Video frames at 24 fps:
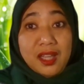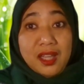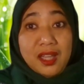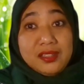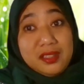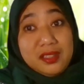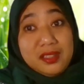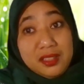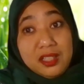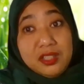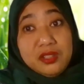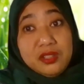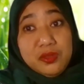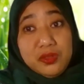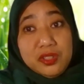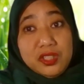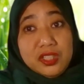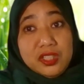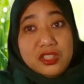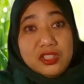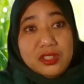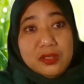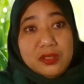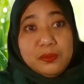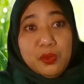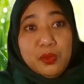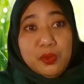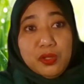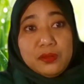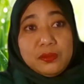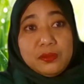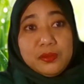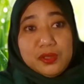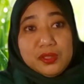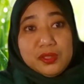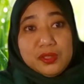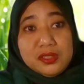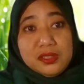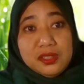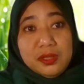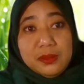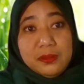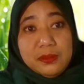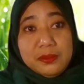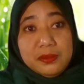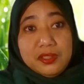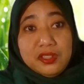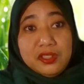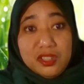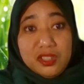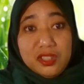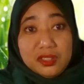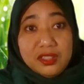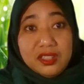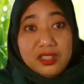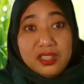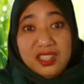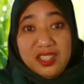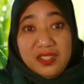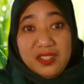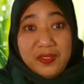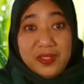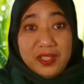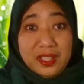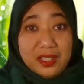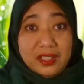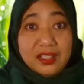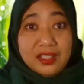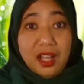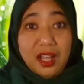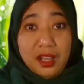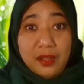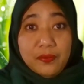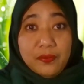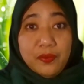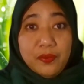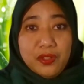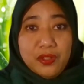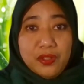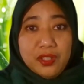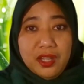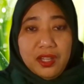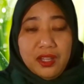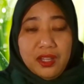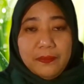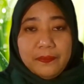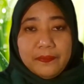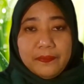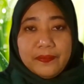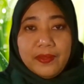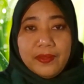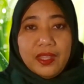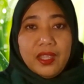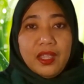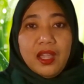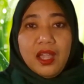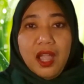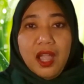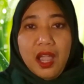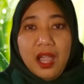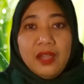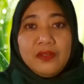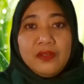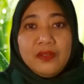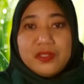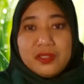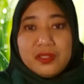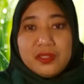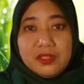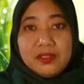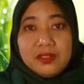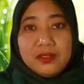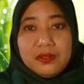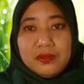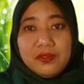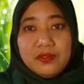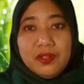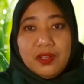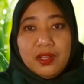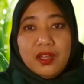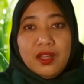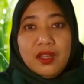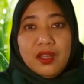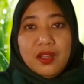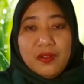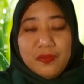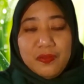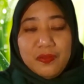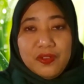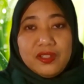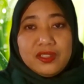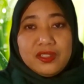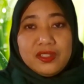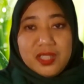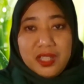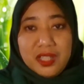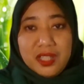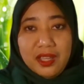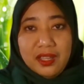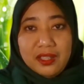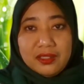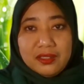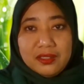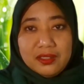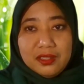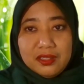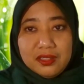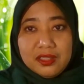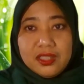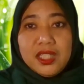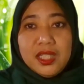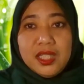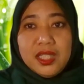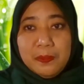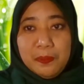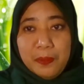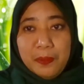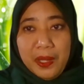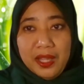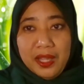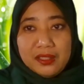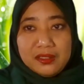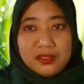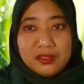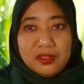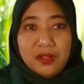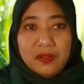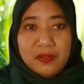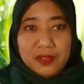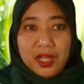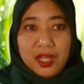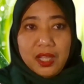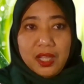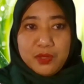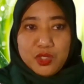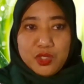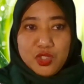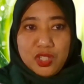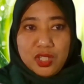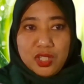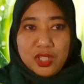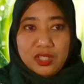As an Indonesian born Muslim currently living in California, I've seen firsthand the impacts of climate